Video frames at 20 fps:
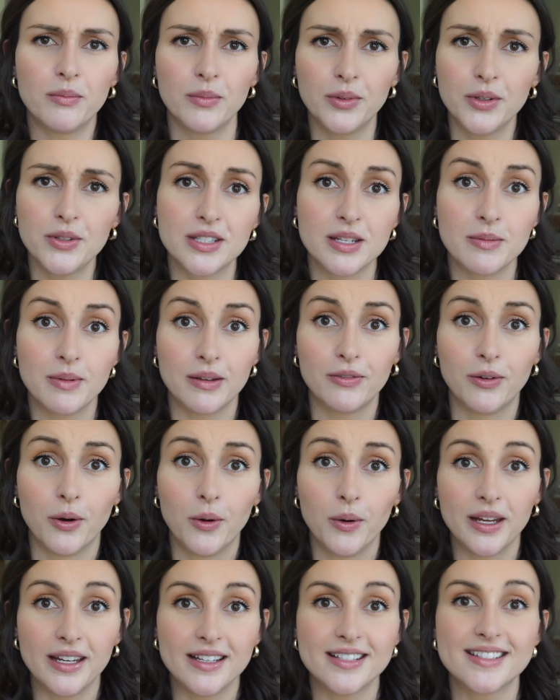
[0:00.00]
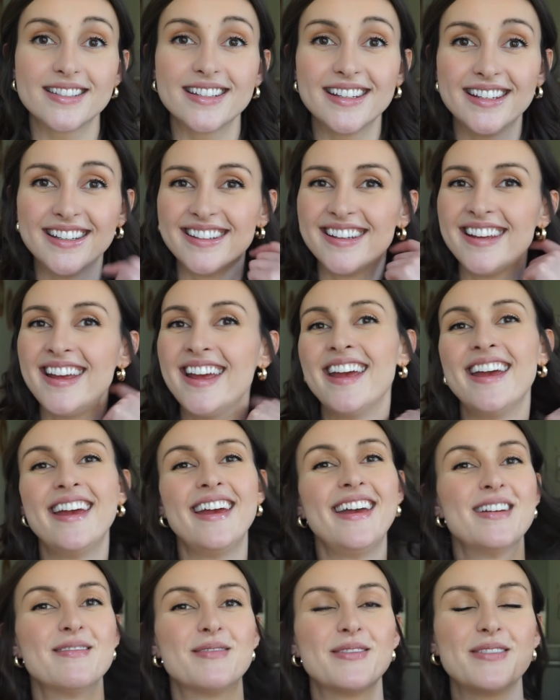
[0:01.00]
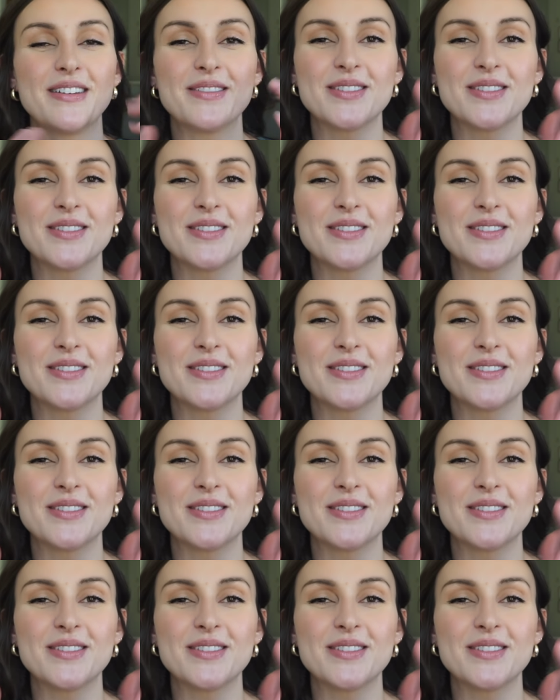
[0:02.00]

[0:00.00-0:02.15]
I'm losing my voice, but we